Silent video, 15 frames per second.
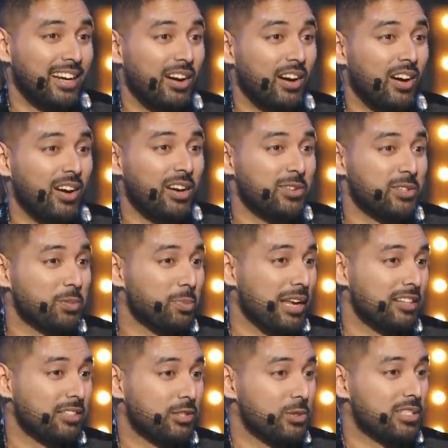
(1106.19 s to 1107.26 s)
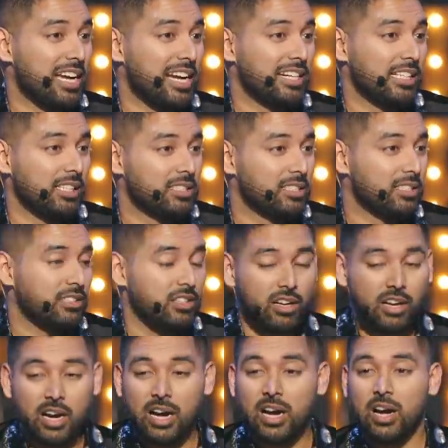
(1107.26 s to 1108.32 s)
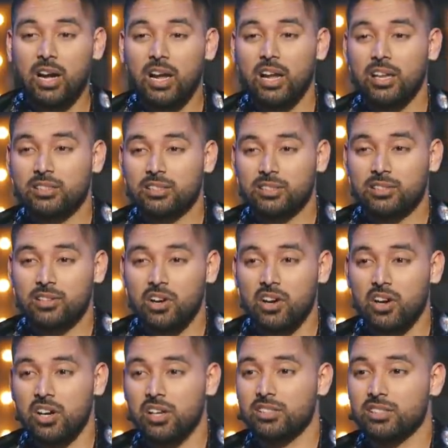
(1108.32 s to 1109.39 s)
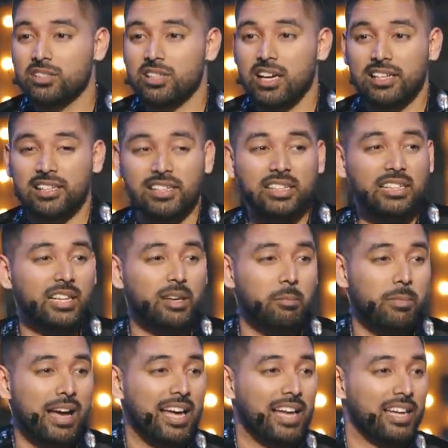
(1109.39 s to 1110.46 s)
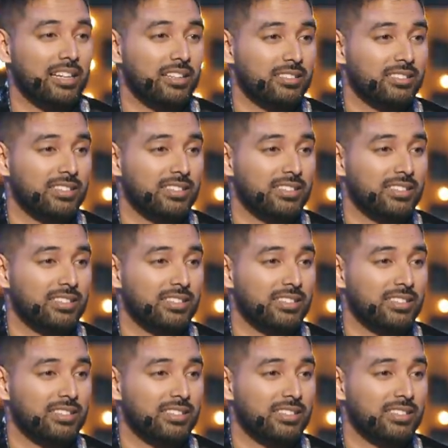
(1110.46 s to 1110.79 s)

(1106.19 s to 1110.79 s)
Oh, he was praying to his idols. Gods, I need a man.